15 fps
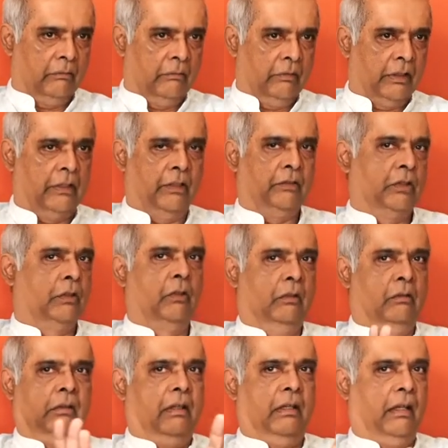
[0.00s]
where there was
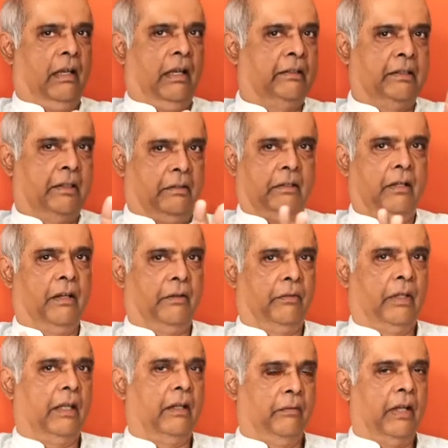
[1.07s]
no exit kind of
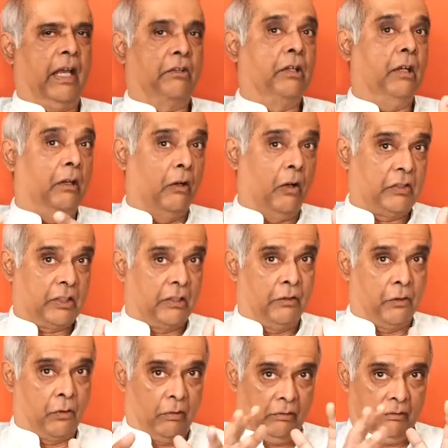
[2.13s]
thing, and we actually lost
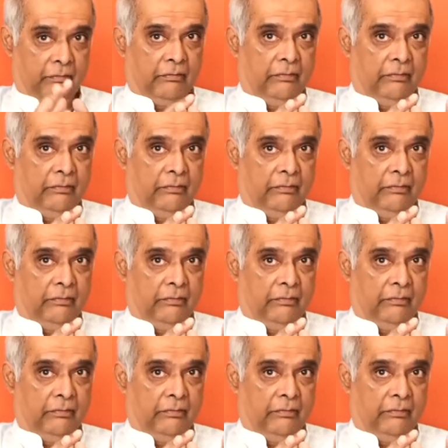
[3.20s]
control.